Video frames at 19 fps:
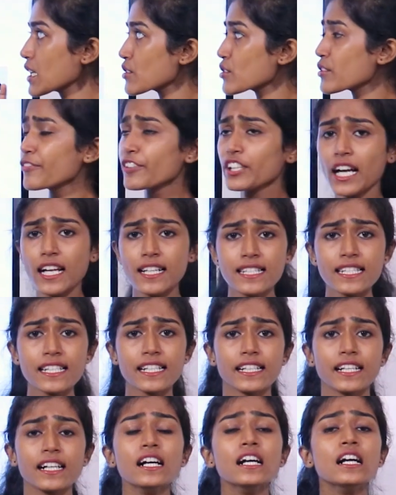So if you
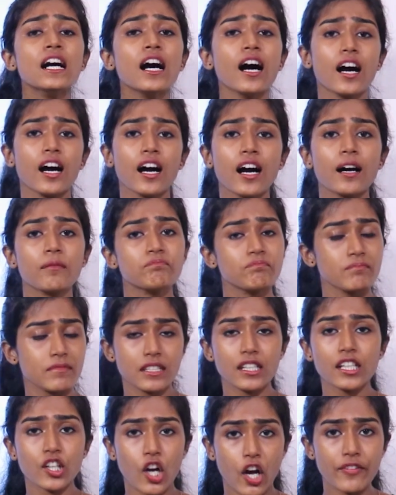consider
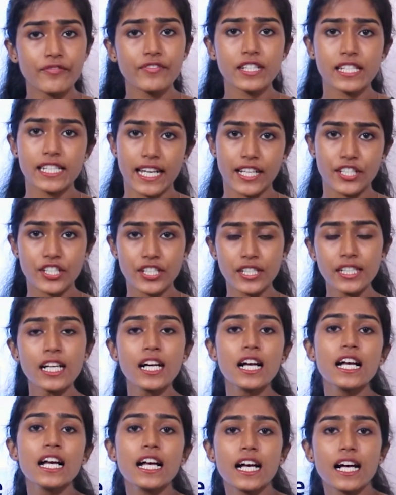a conversation,
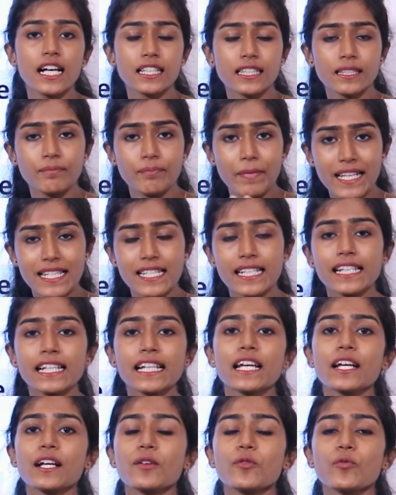
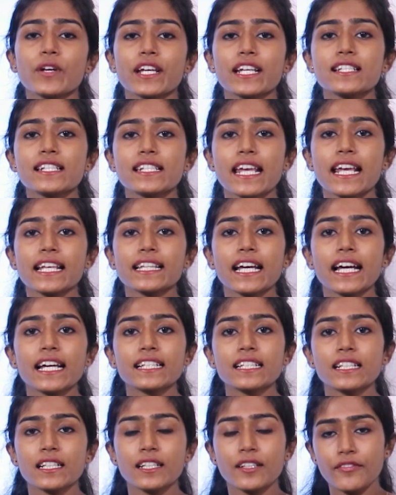basically we can say
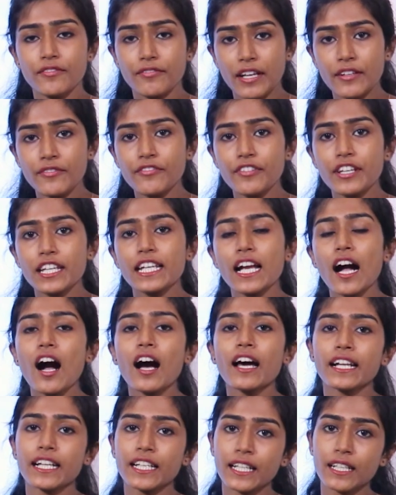that when we
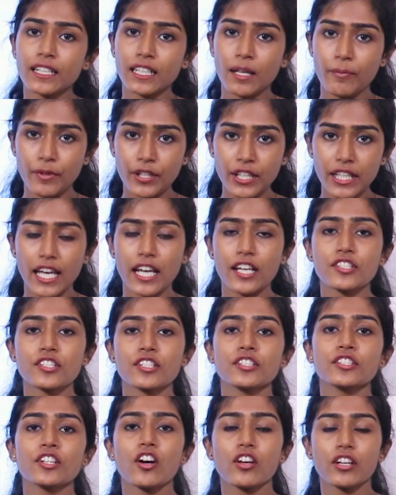are in a
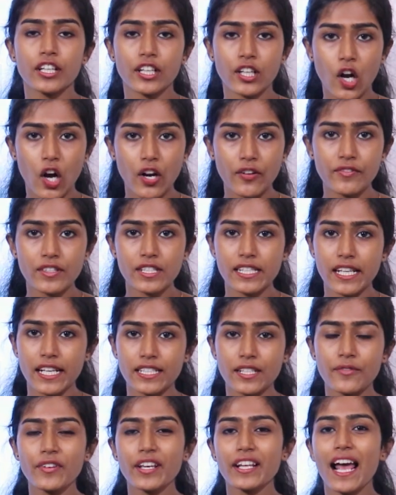communication or in a
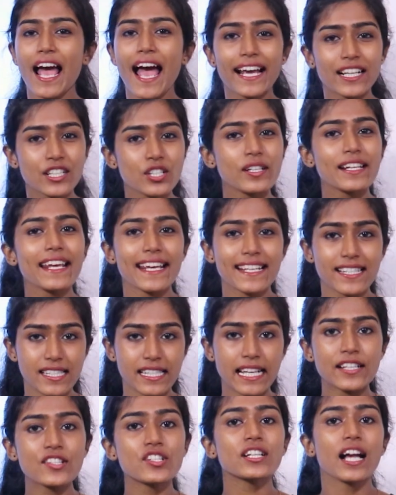conversation, we are actually
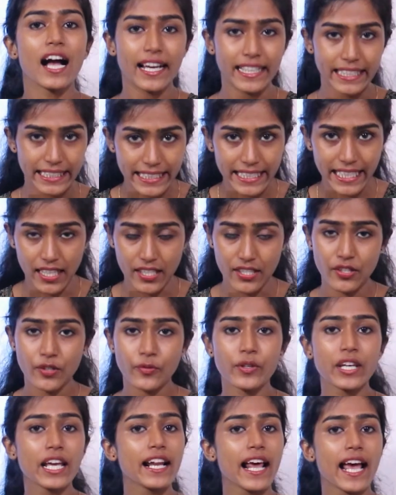exchanging ideas or
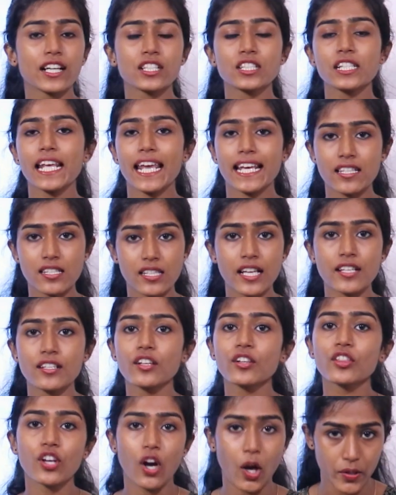we are actually
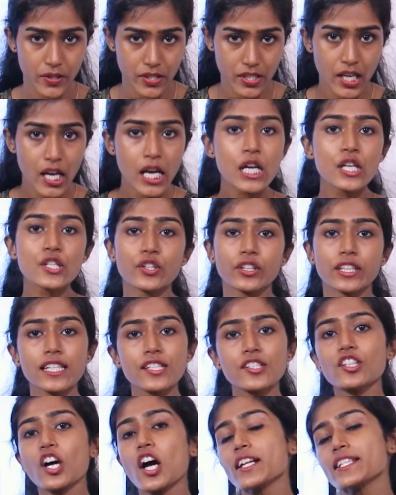exchanging thoughts. So
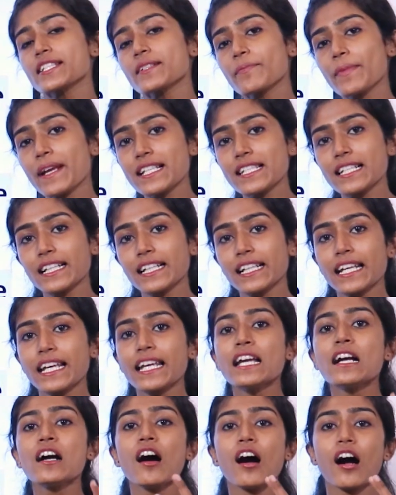these thoughts are
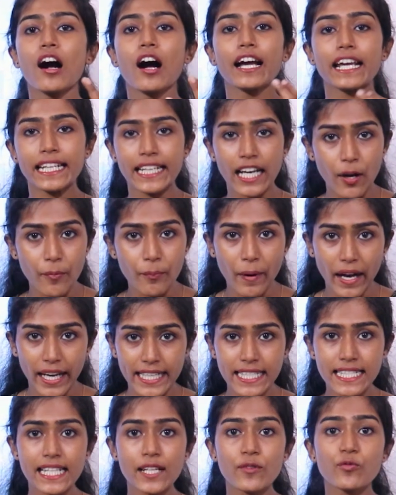basically in our
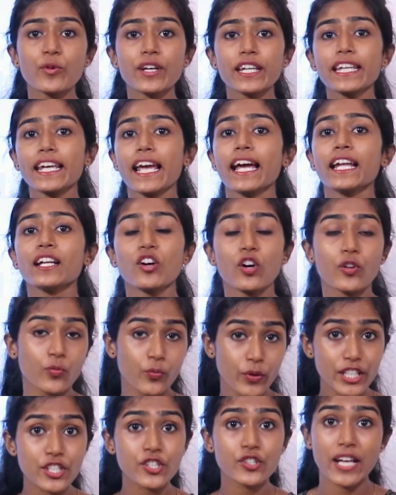mind, and we can or
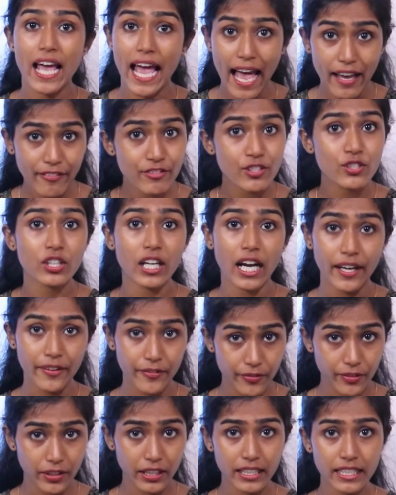we should have to
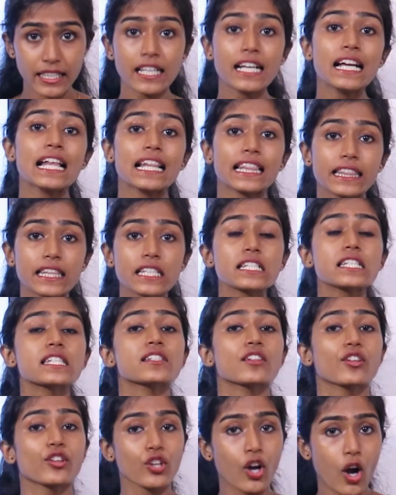convert these
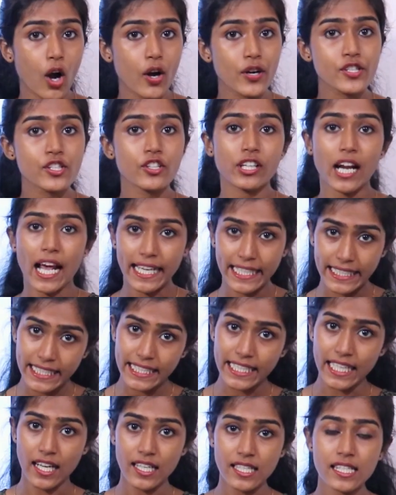thoughts or
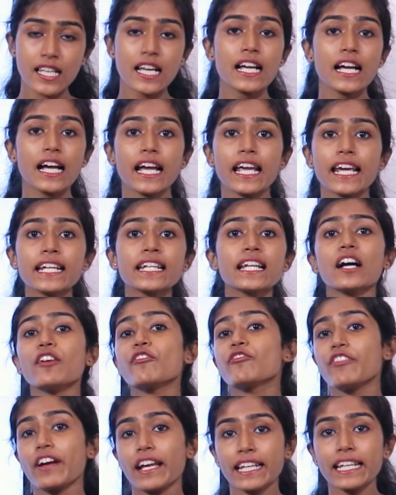ideas in
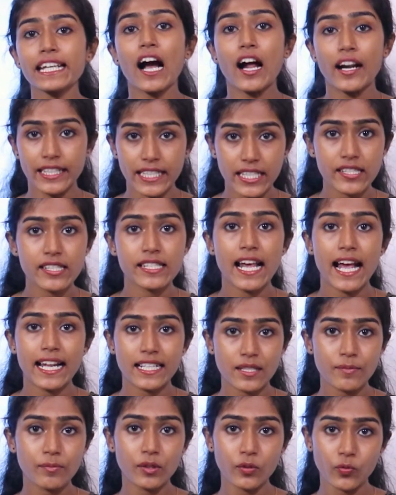a very
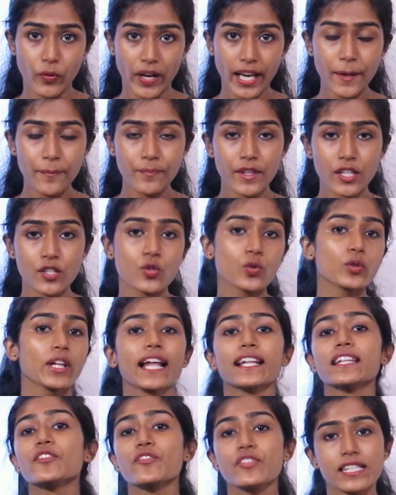understandable way so
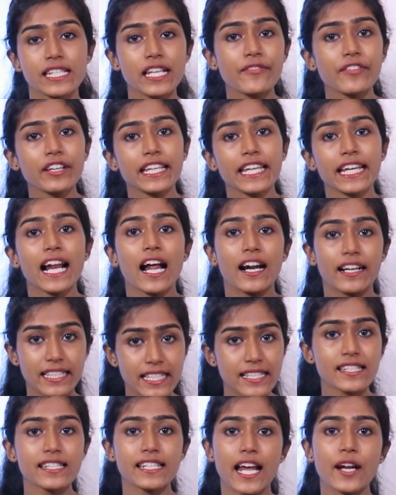that the receiver can
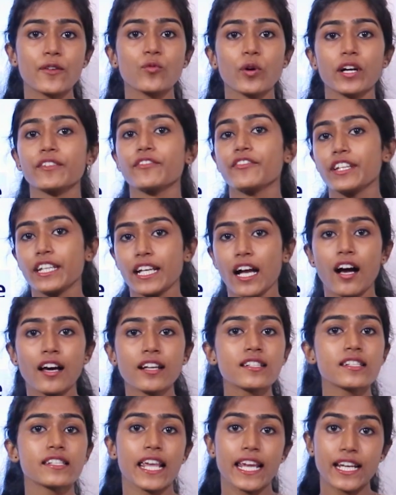understand what we are
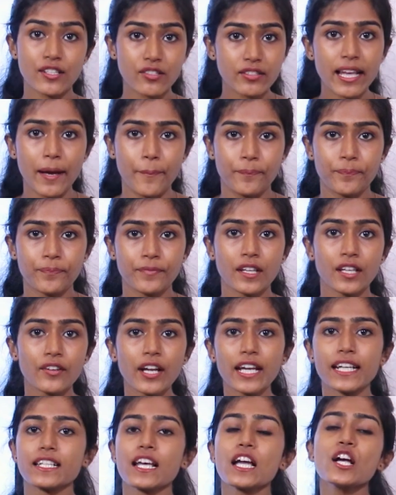saying to them,
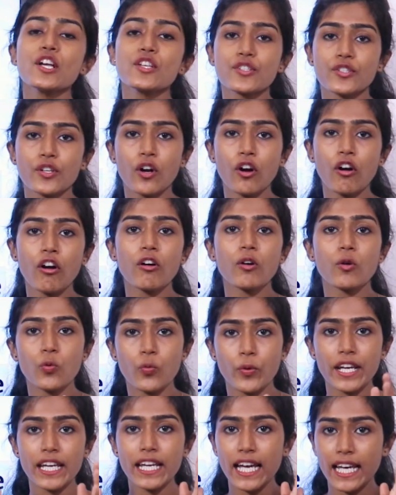right? So
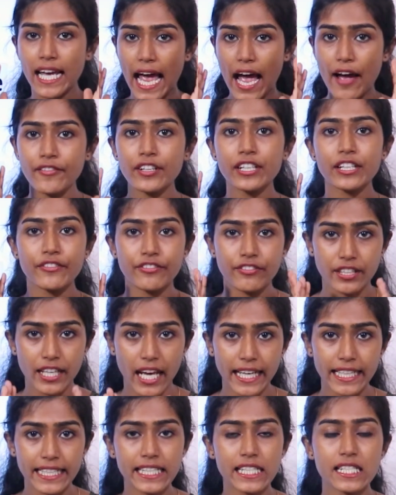we are having different
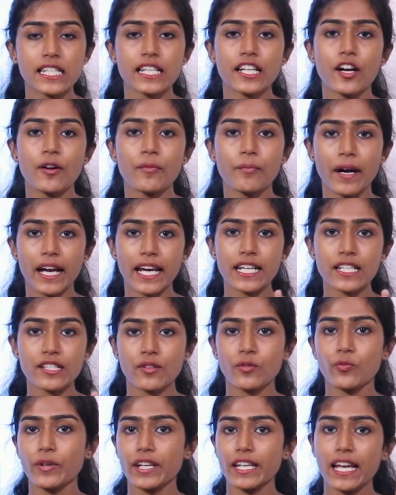ideas in our minds,
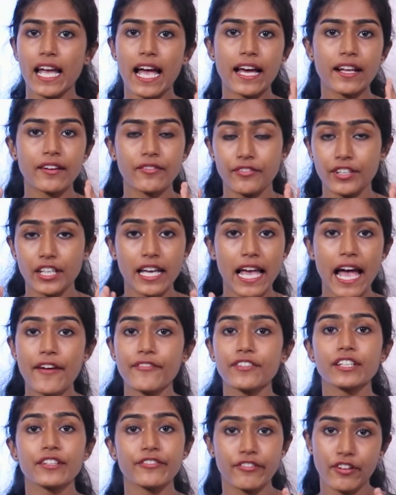or we are
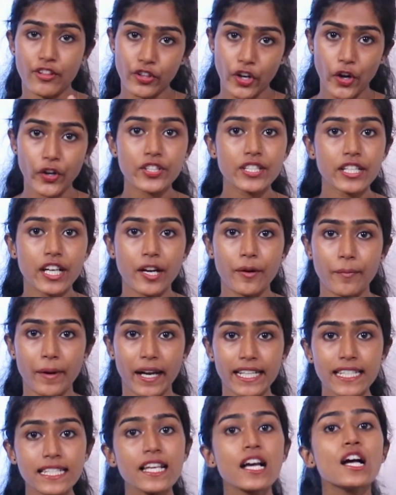having different thoughts in our
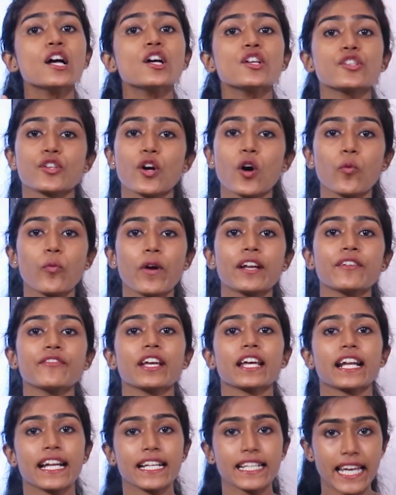minds. So when
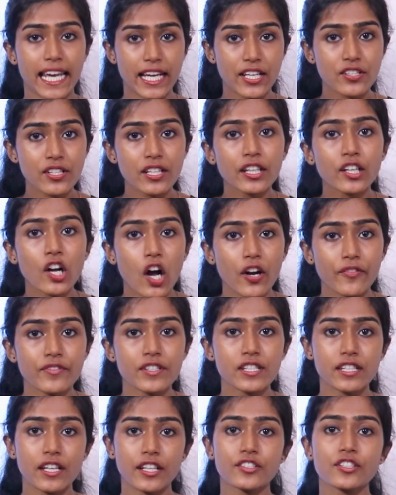we are engaged in a
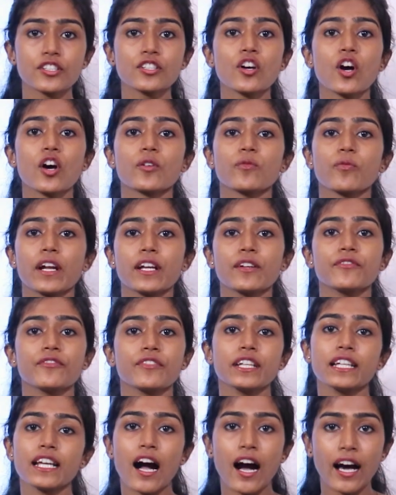conversation or when
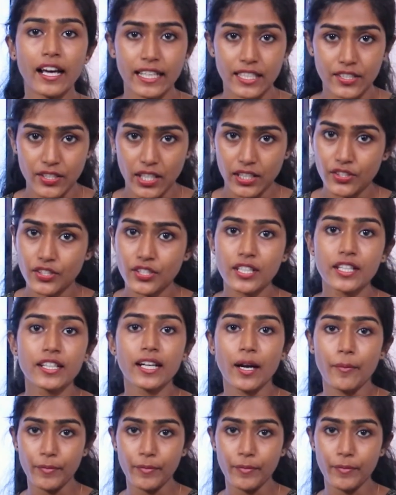we are indulged in a